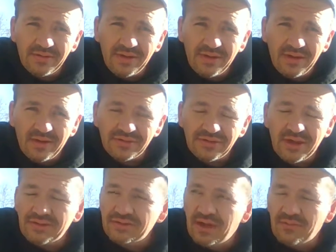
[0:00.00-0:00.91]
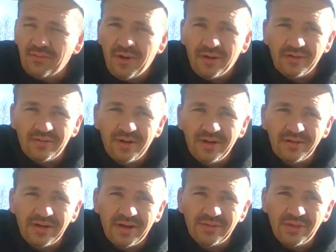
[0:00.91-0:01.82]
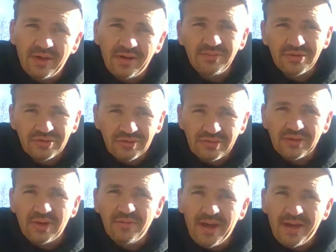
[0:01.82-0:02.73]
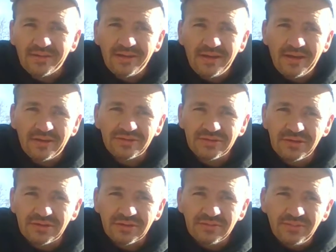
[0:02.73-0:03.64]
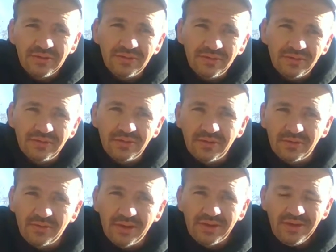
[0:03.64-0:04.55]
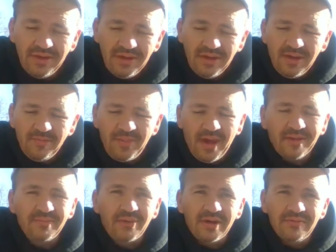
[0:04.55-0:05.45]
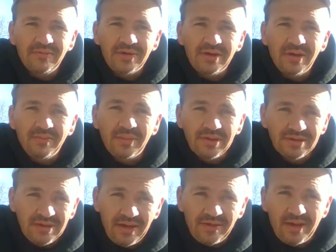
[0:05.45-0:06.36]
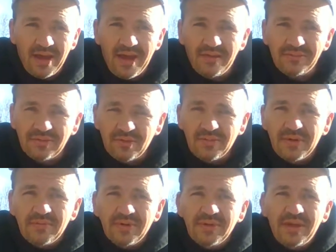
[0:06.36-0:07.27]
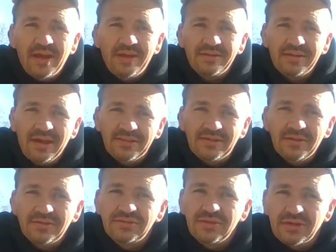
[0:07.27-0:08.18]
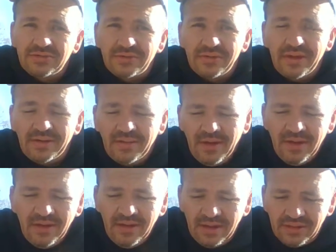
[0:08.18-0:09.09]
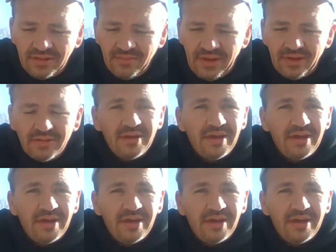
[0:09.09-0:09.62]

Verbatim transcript: Uh, I was outside walking around, and I thought I'm just going to go back in the house and get the computer and do a quick pack break video because I, I happened to remember that I had got those yesterday in the mail.